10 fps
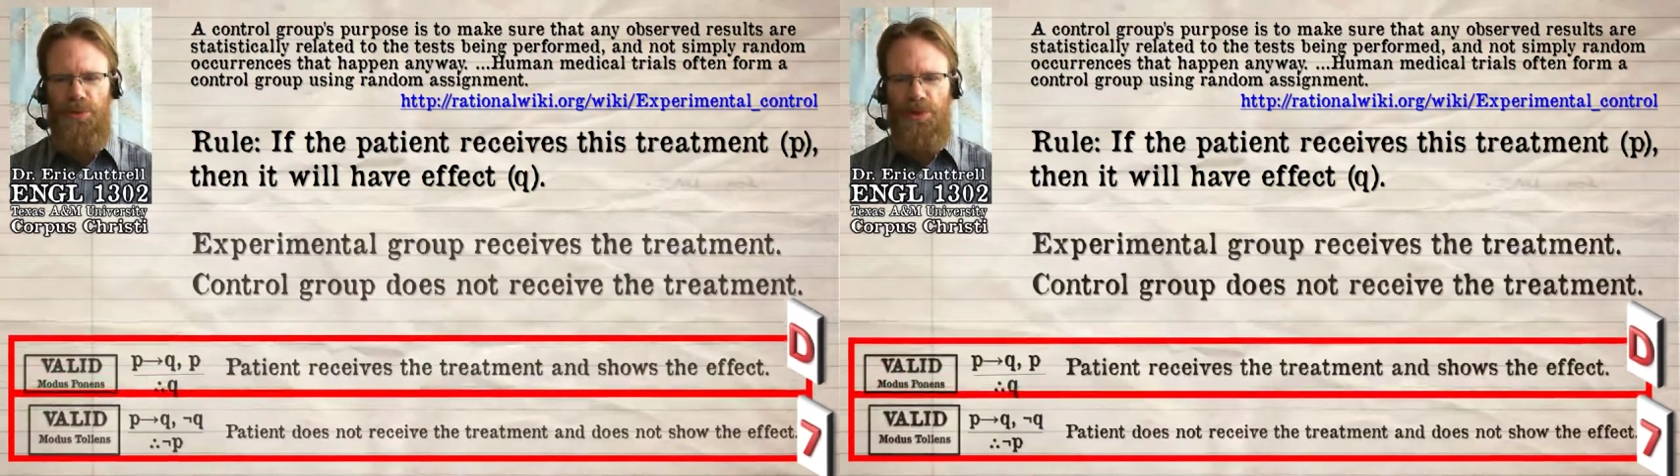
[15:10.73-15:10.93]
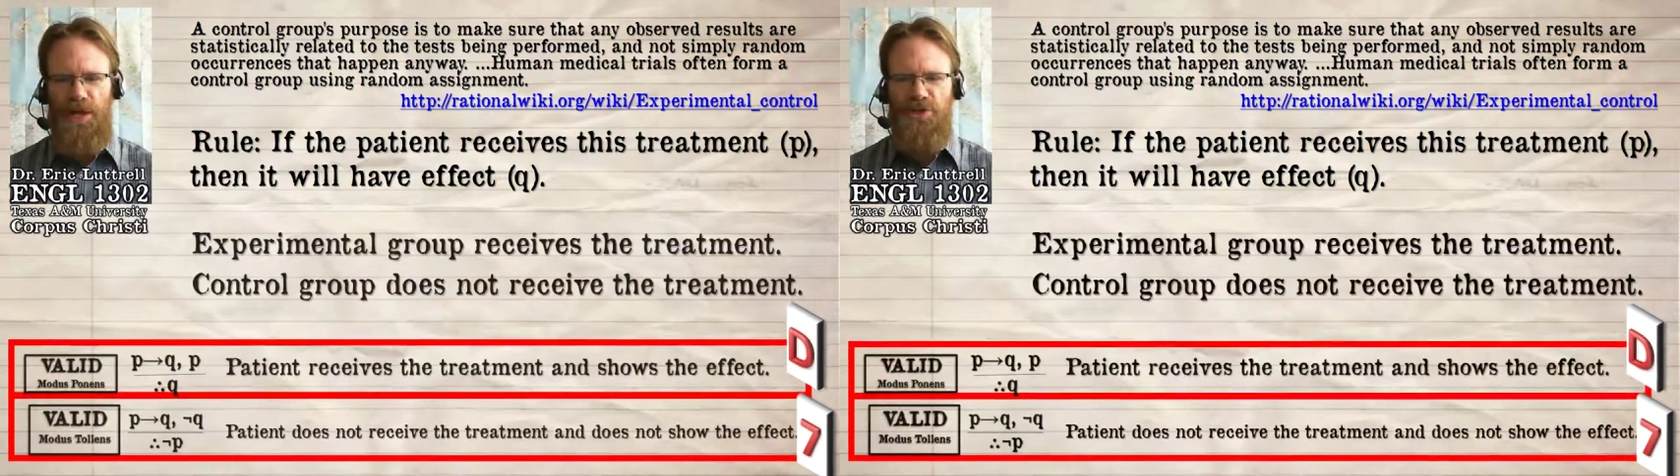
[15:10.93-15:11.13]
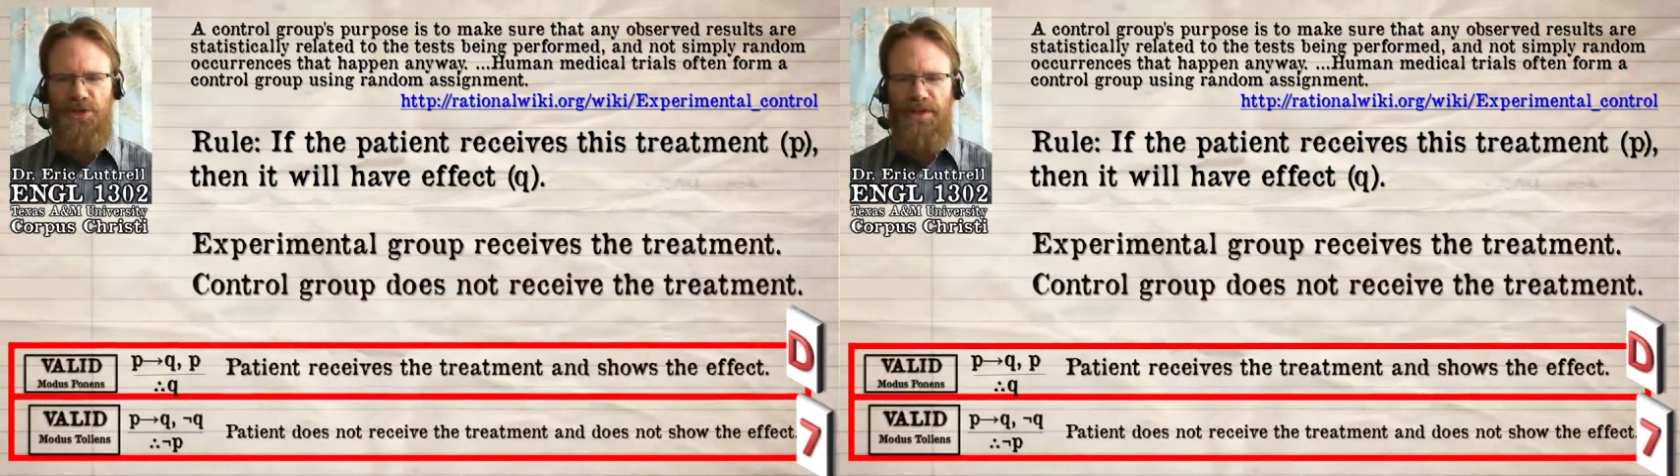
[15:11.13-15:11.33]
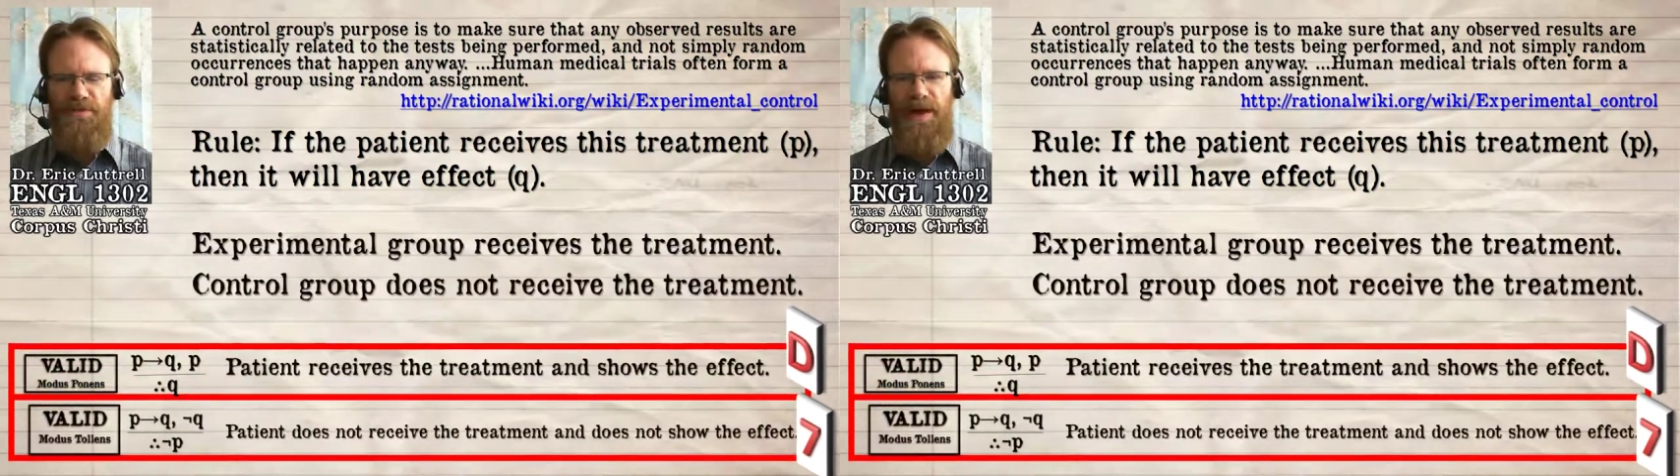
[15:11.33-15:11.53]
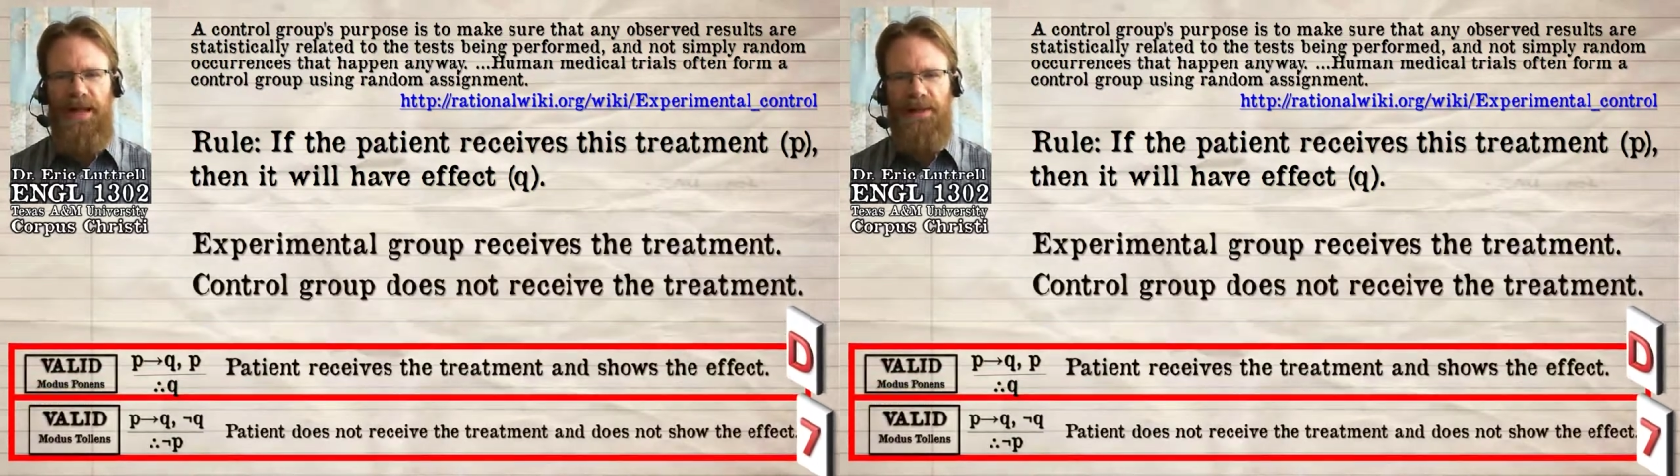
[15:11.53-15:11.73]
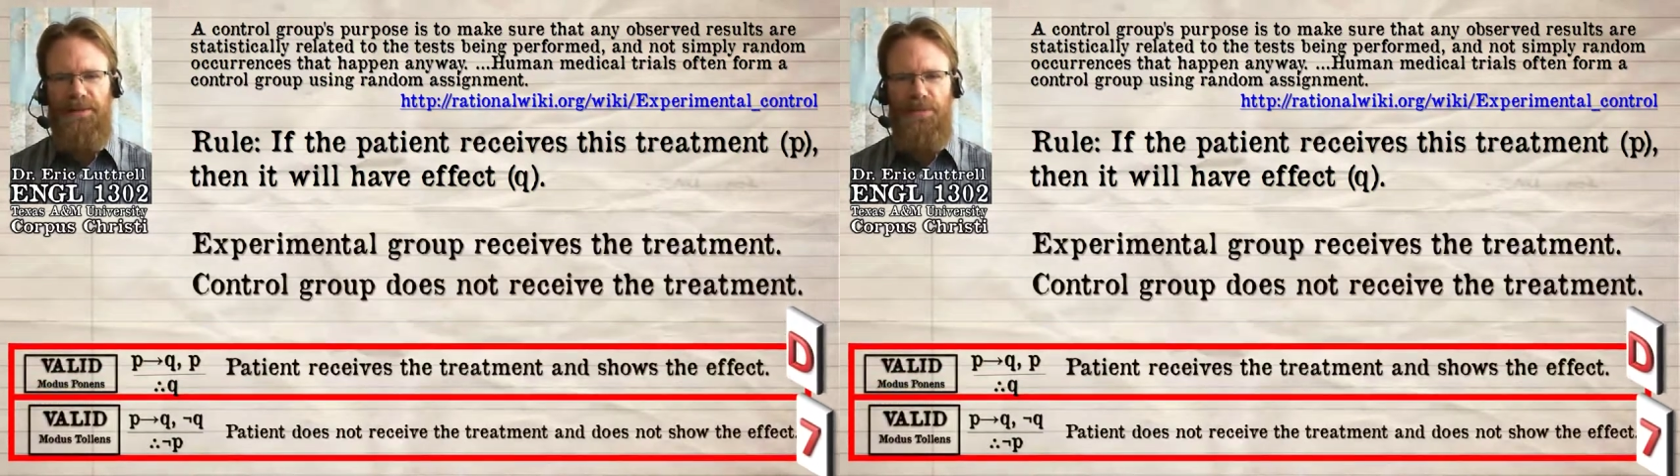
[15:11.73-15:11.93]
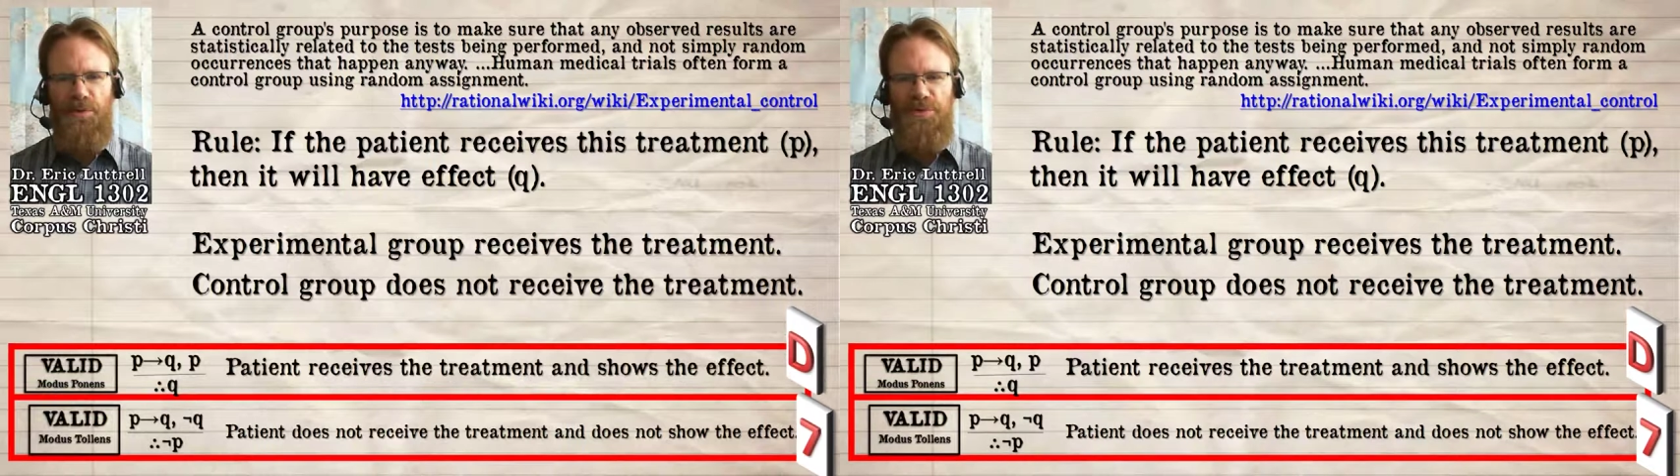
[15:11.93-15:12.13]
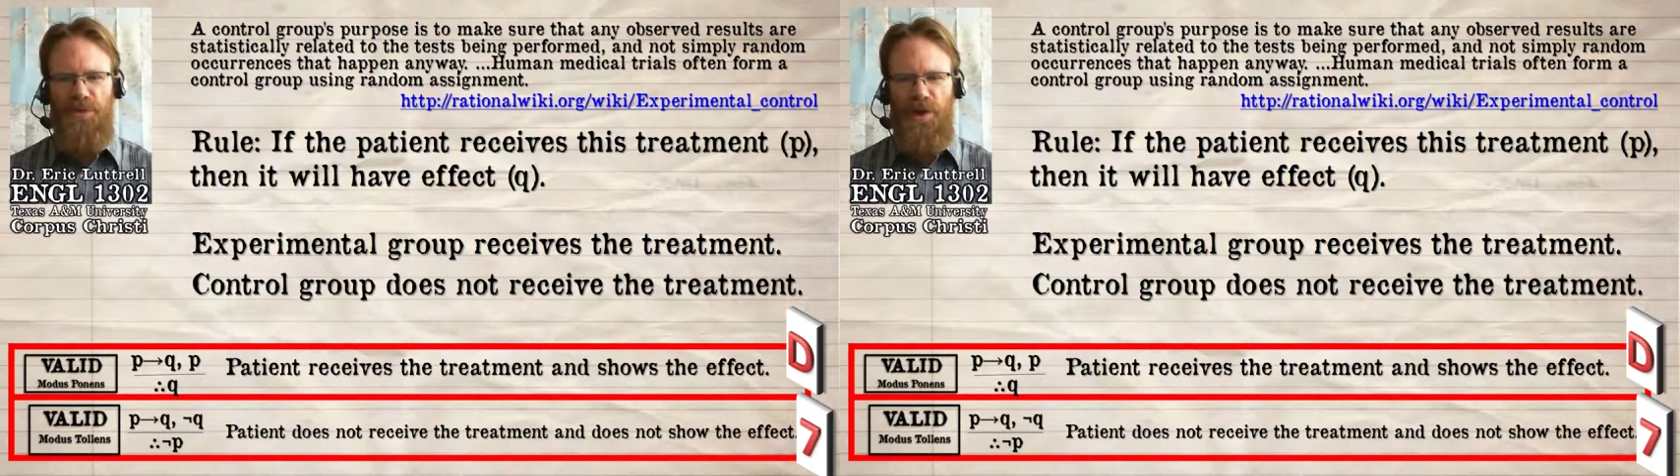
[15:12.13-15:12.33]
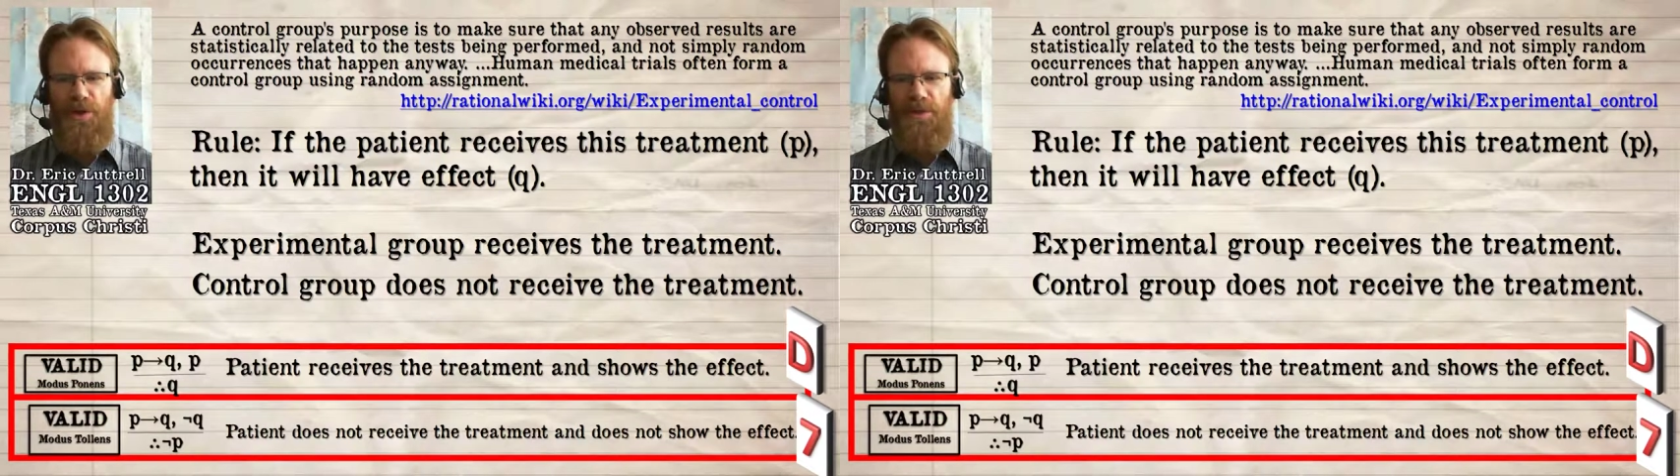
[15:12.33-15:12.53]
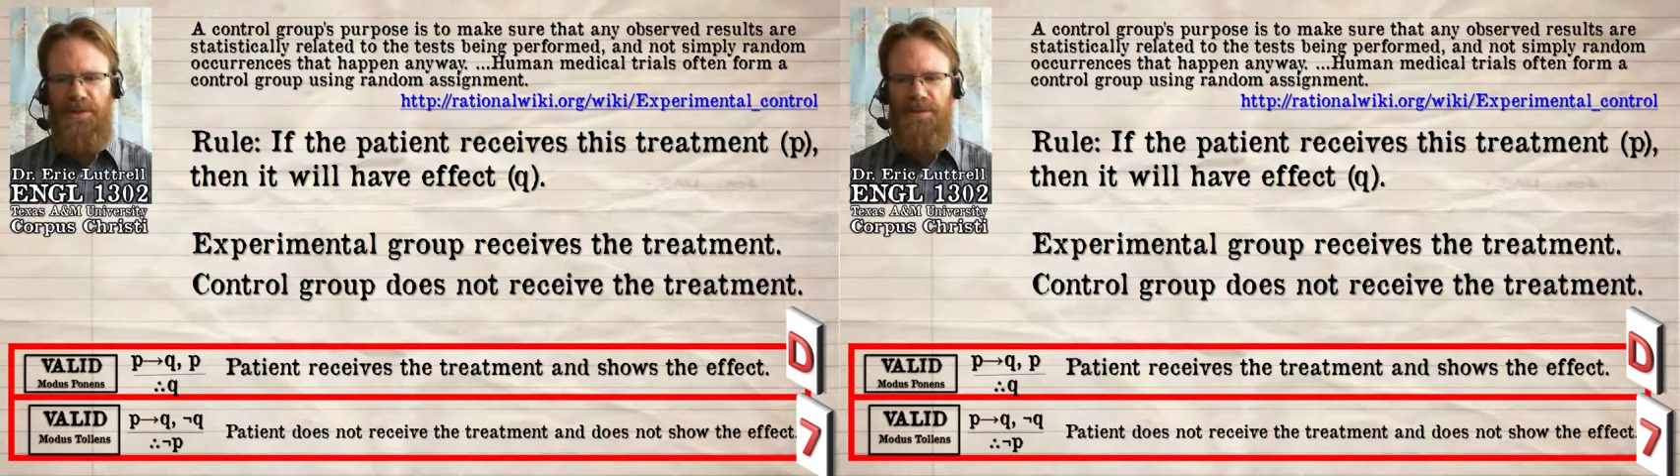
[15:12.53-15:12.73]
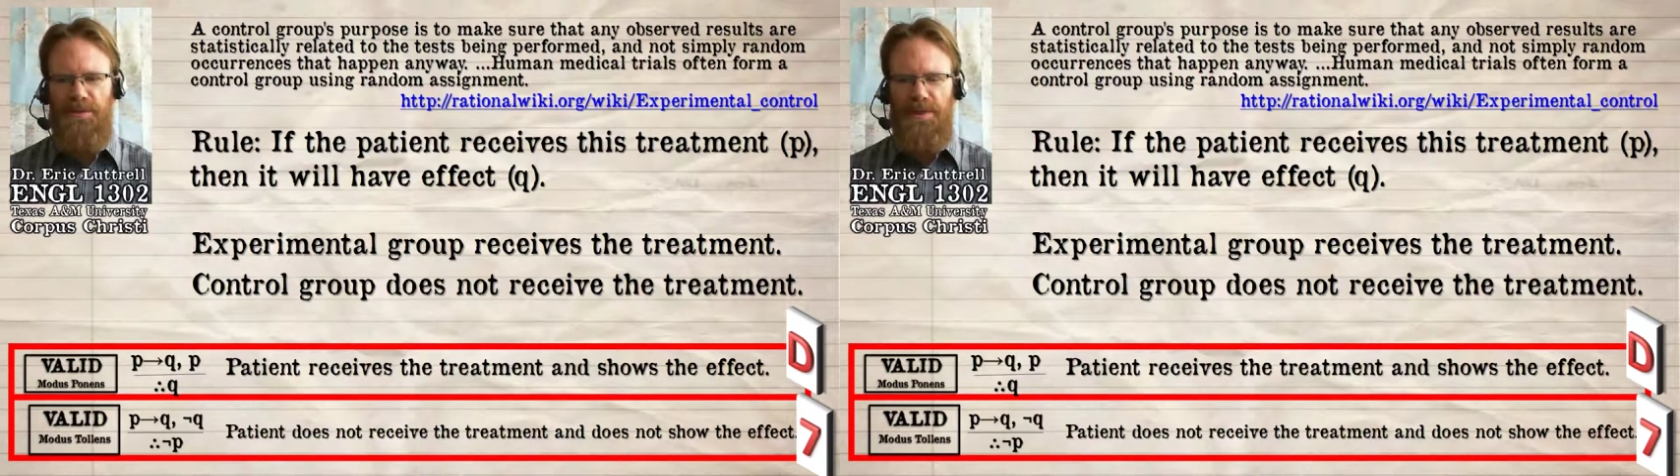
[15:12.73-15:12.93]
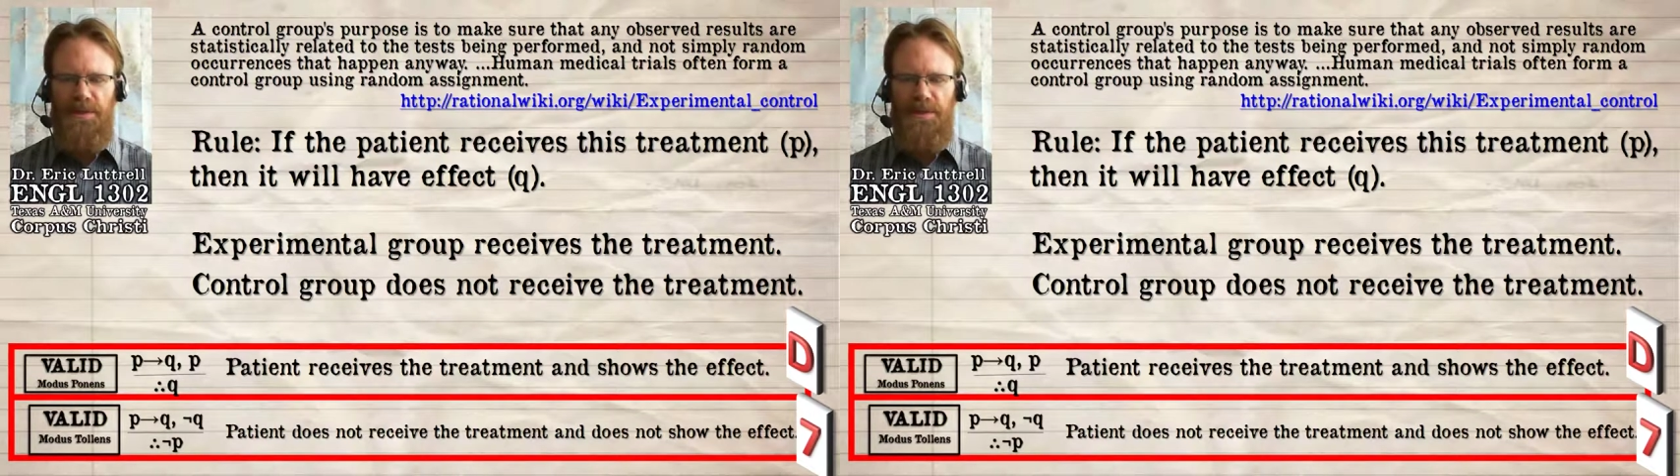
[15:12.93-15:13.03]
logically valid modes of arguments